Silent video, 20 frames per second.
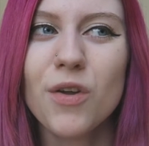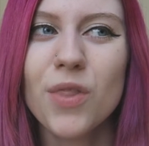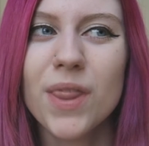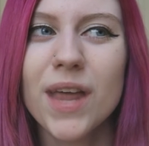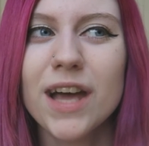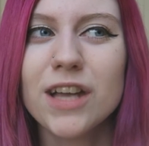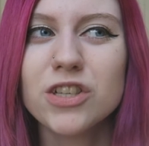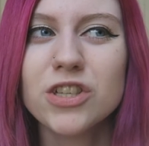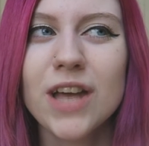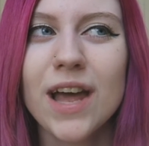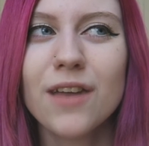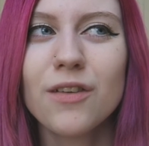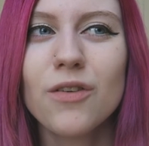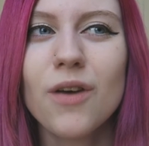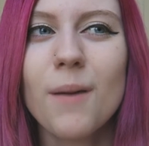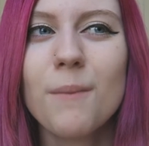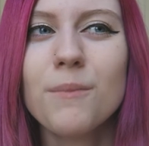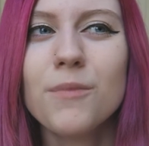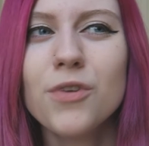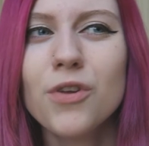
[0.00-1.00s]
on that channel.
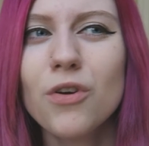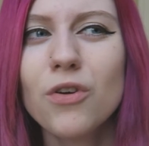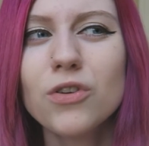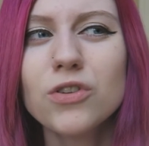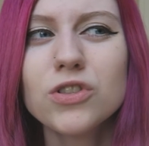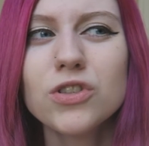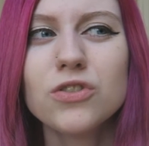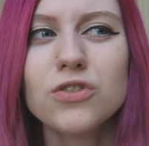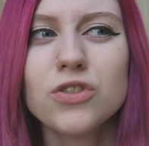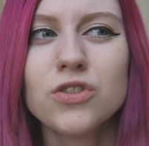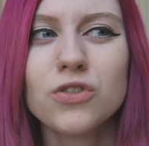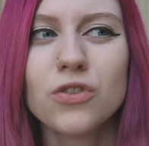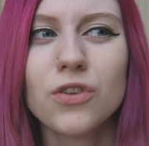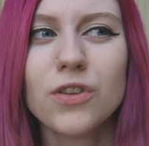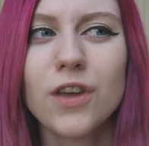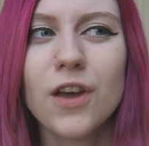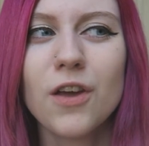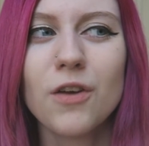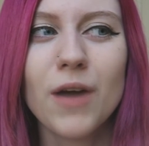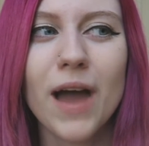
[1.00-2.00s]
I'm not too
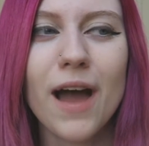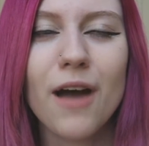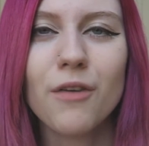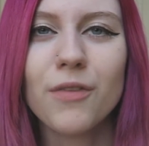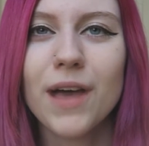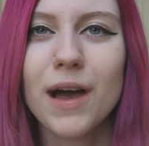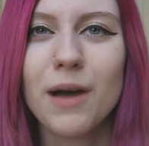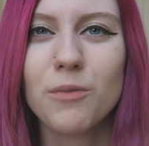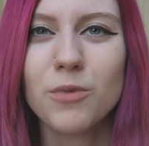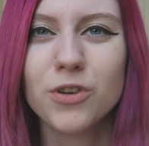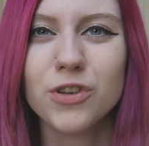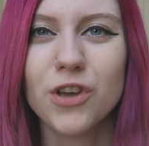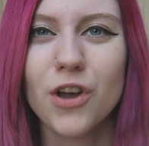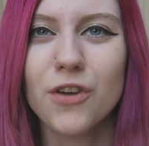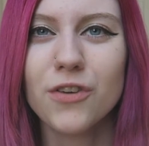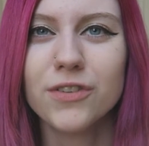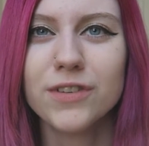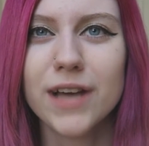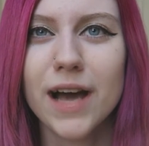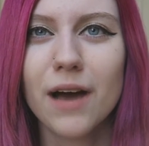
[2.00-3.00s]
sure though how that would
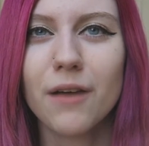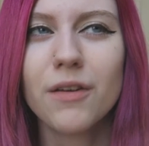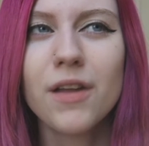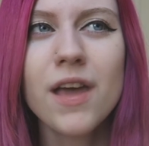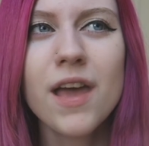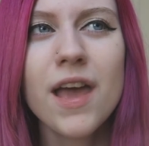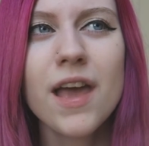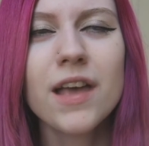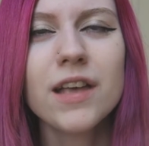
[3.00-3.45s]
go down.